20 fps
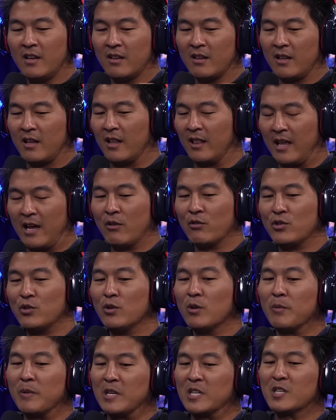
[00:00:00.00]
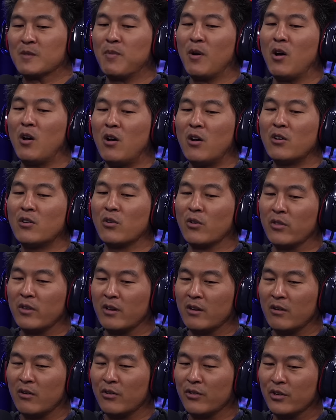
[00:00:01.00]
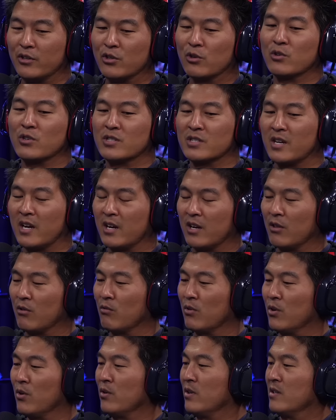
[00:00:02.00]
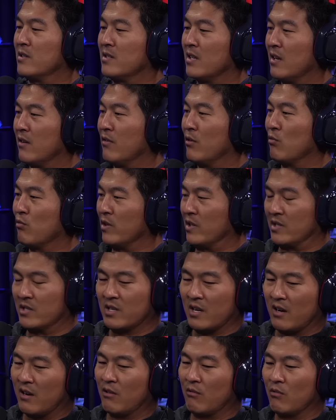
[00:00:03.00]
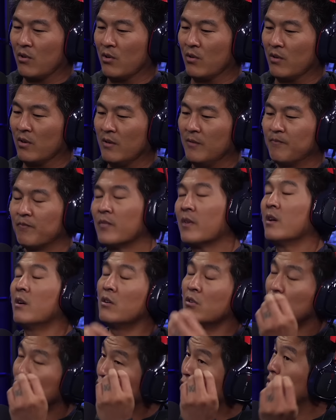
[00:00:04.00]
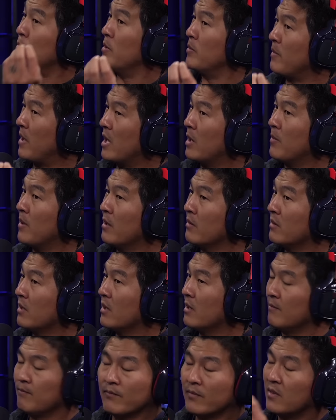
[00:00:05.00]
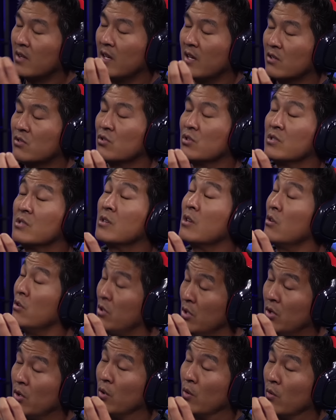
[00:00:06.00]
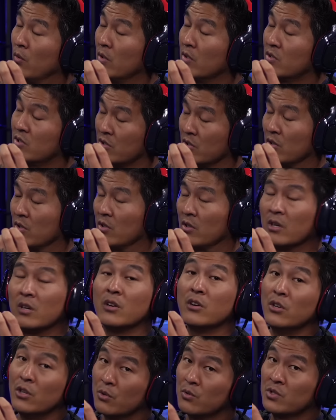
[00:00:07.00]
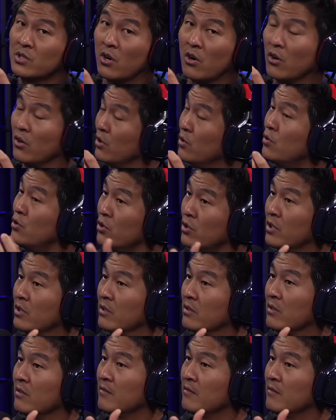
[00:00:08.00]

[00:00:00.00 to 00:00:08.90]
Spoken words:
allowed you to be spawned on the dirt side of the road instead of the rich side of the road. Should you be mad about that? The answer is no, sir. No, sir. You shouldn't.